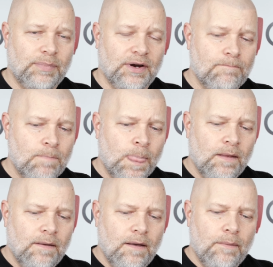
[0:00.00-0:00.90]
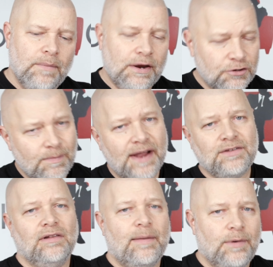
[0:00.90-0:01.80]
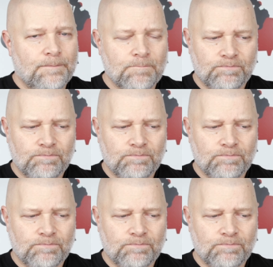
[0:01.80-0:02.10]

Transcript: but here's my dilemma